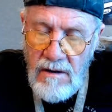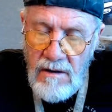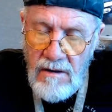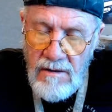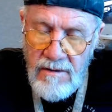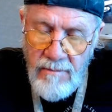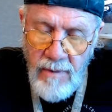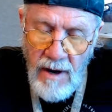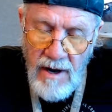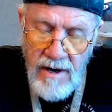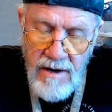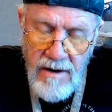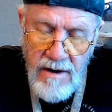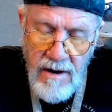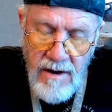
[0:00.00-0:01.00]

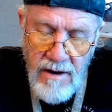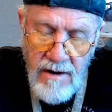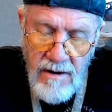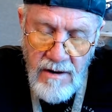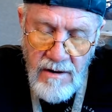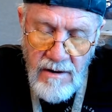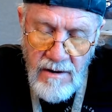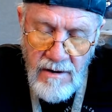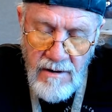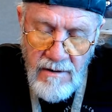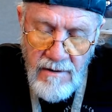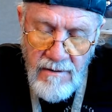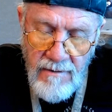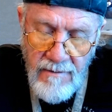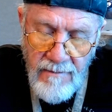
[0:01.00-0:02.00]
Biden
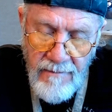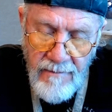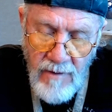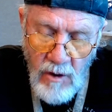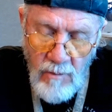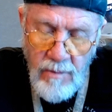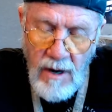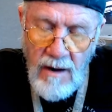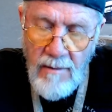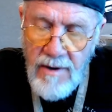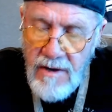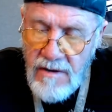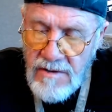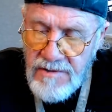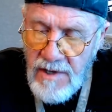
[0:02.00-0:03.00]
Obama
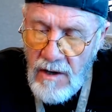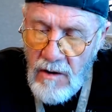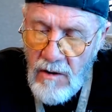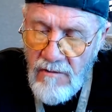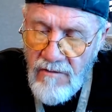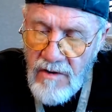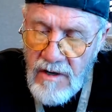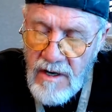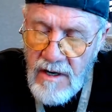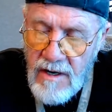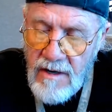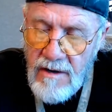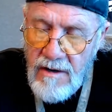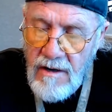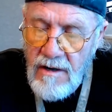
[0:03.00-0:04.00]
years all over again.